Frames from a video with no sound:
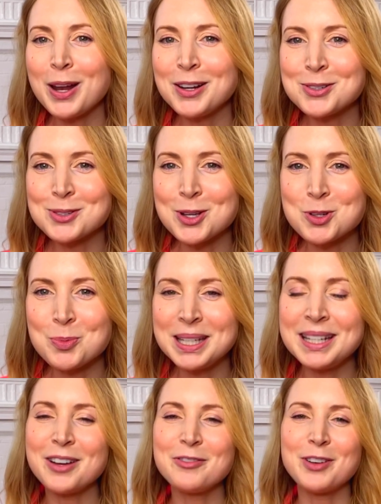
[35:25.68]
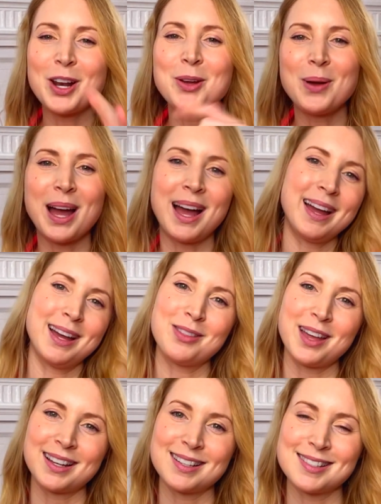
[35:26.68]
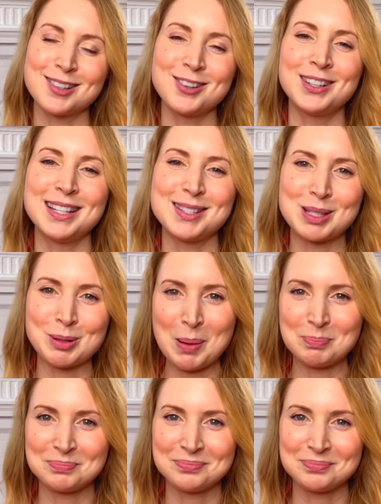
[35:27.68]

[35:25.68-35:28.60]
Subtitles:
it on social media. Follow @HealthHackers on Instagram.